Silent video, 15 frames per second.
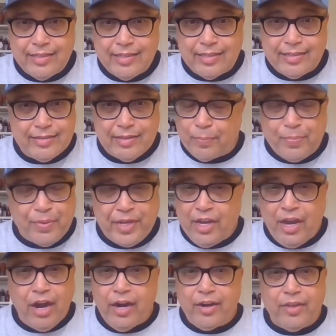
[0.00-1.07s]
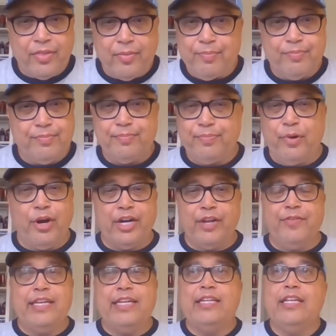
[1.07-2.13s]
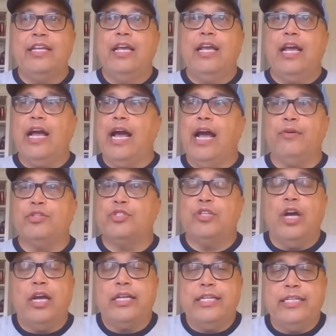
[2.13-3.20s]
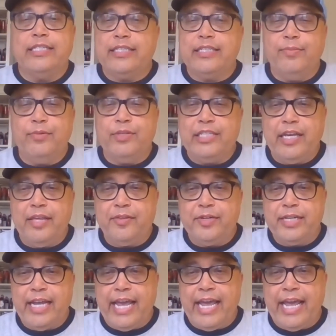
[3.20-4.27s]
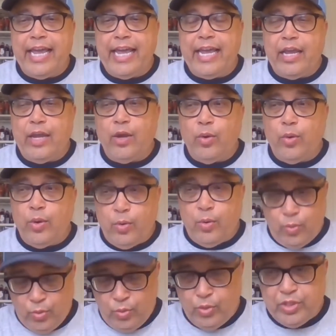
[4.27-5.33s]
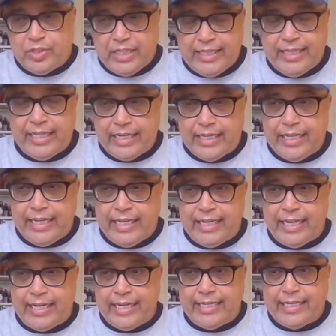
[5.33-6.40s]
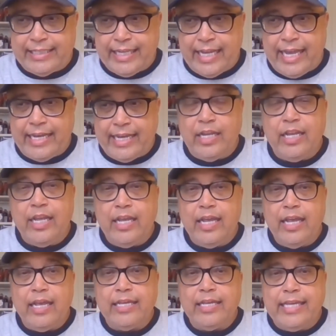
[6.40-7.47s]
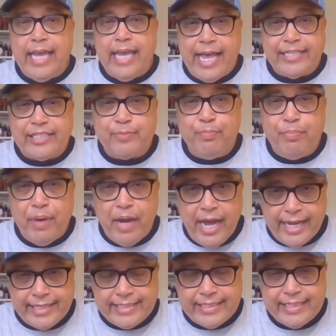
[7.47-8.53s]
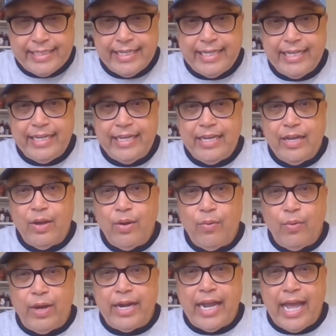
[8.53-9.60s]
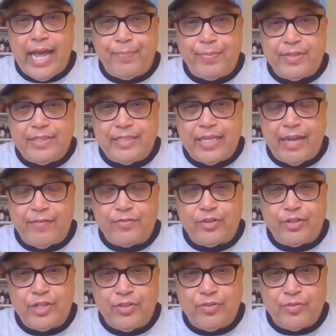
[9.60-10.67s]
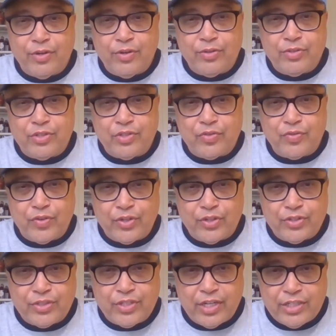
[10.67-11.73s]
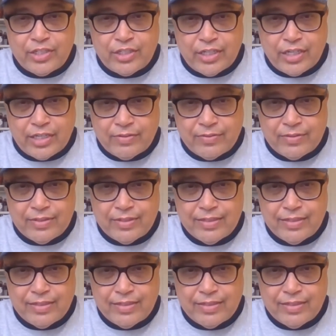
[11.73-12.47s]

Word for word: The, the PR part of it, I was talking to someone the other day who was in the league, and he said, Yes, but what happens after he throws his first touchdown?